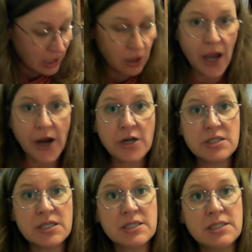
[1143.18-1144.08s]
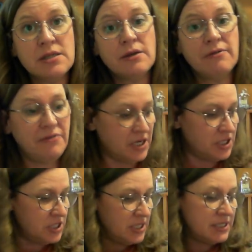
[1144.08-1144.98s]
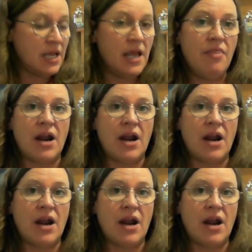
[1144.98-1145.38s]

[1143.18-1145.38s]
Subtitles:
largest finishes